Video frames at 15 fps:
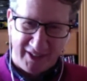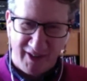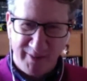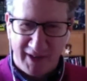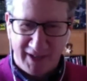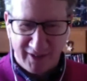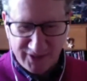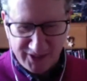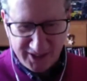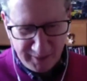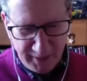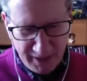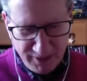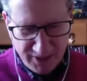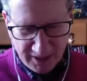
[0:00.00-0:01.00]
back onto your
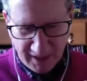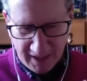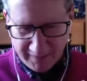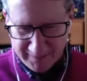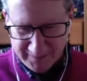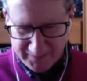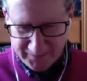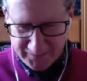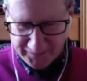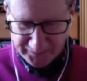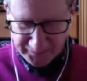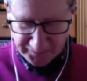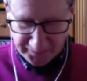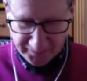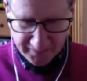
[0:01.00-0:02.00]
music then.
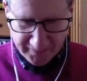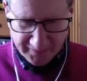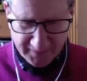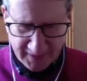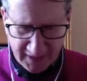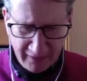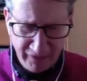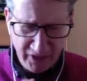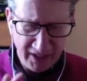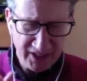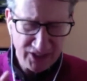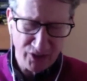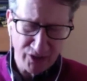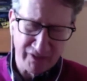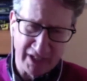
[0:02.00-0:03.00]
Have you any
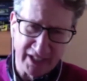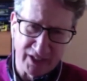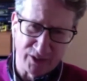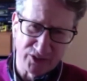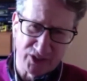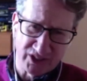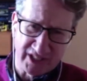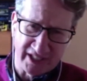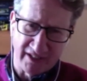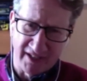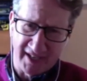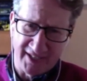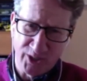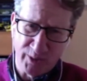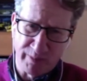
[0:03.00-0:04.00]
concerts kind of
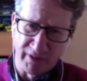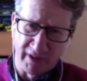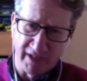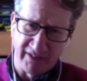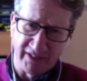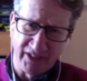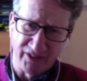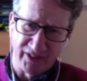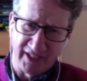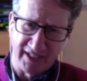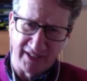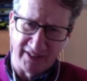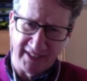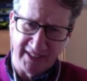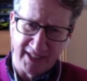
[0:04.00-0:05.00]
lined up or anything you're kind
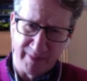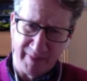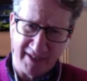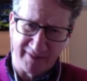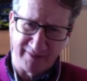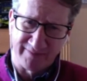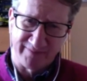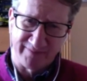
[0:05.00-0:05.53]
of thinking about?